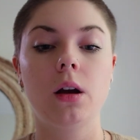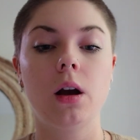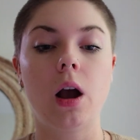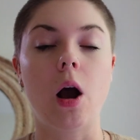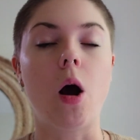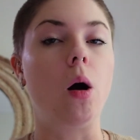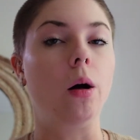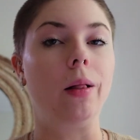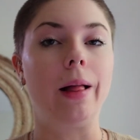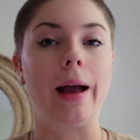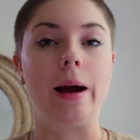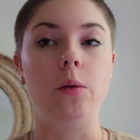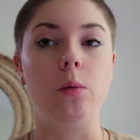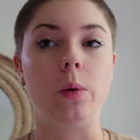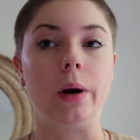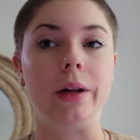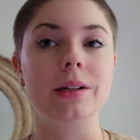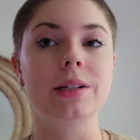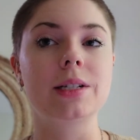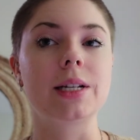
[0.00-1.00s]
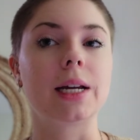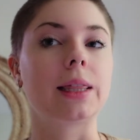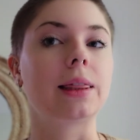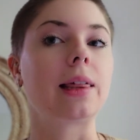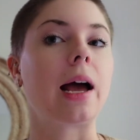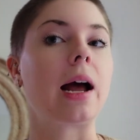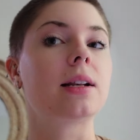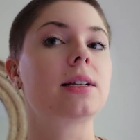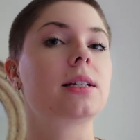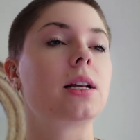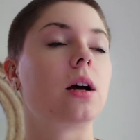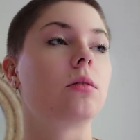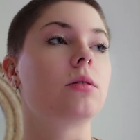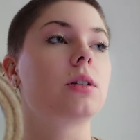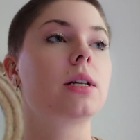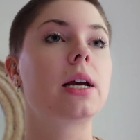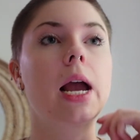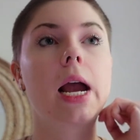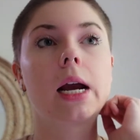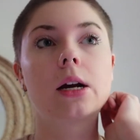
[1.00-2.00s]
all at once. Like, that
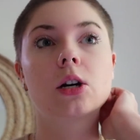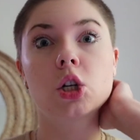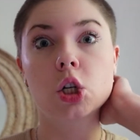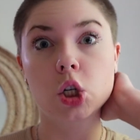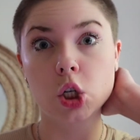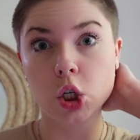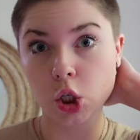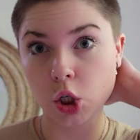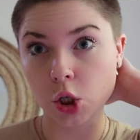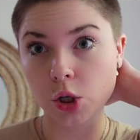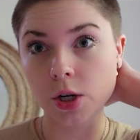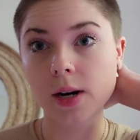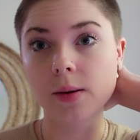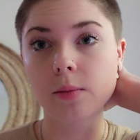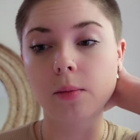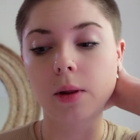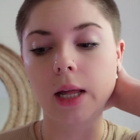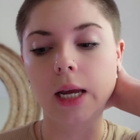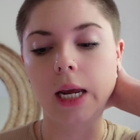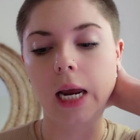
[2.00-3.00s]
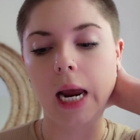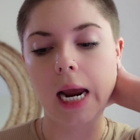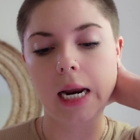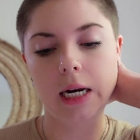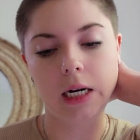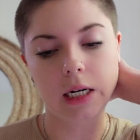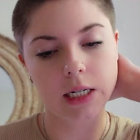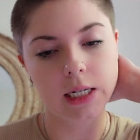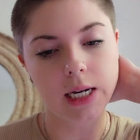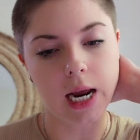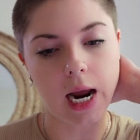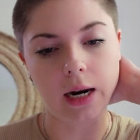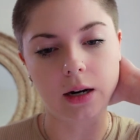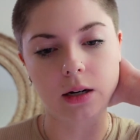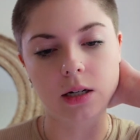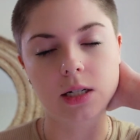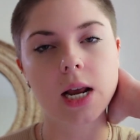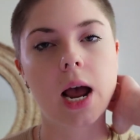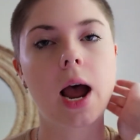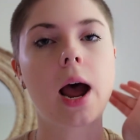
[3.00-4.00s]
sounds extremely
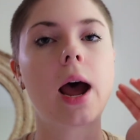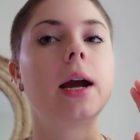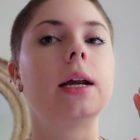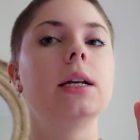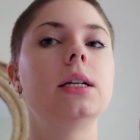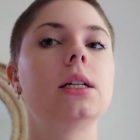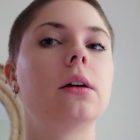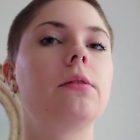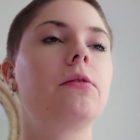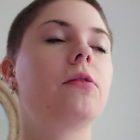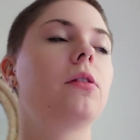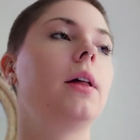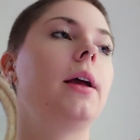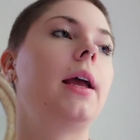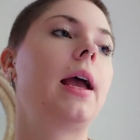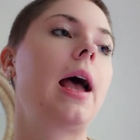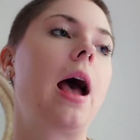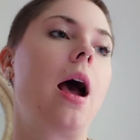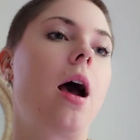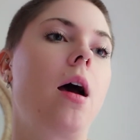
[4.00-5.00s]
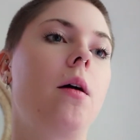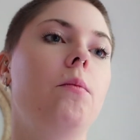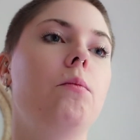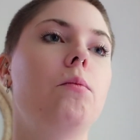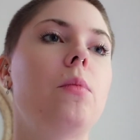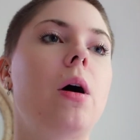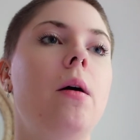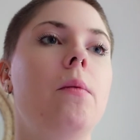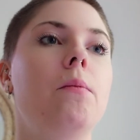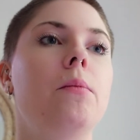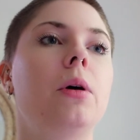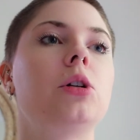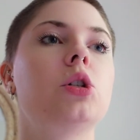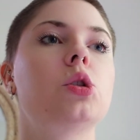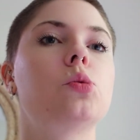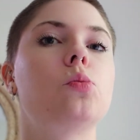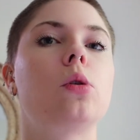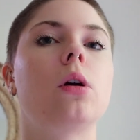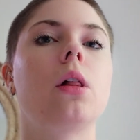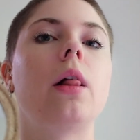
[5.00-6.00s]
intense. I definitely had a
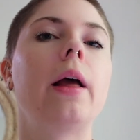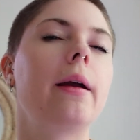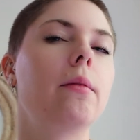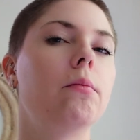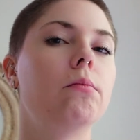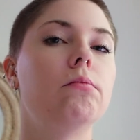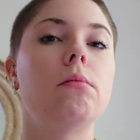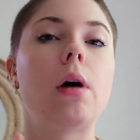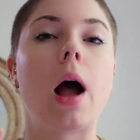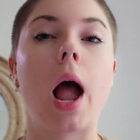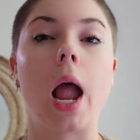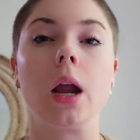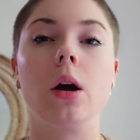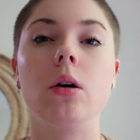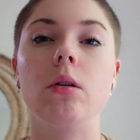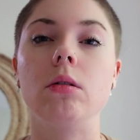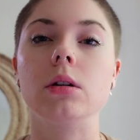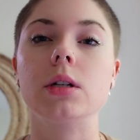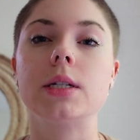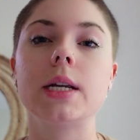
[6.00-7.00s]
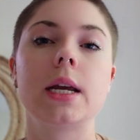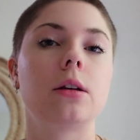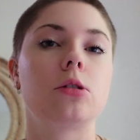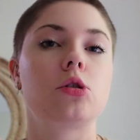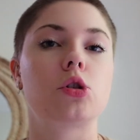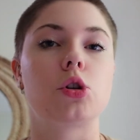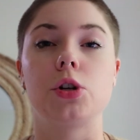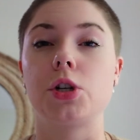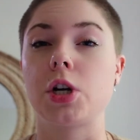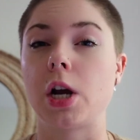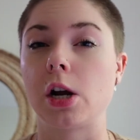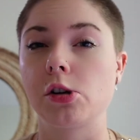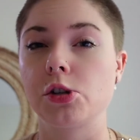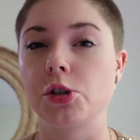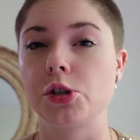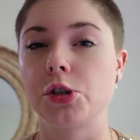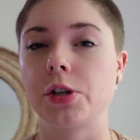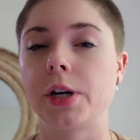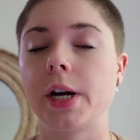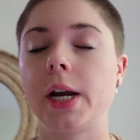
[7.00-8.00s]
much more like mild
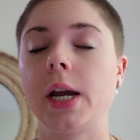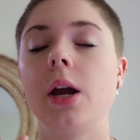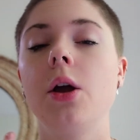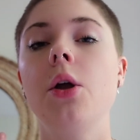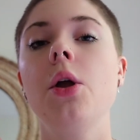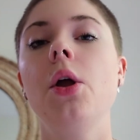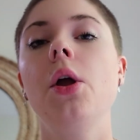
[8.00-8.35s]
introductory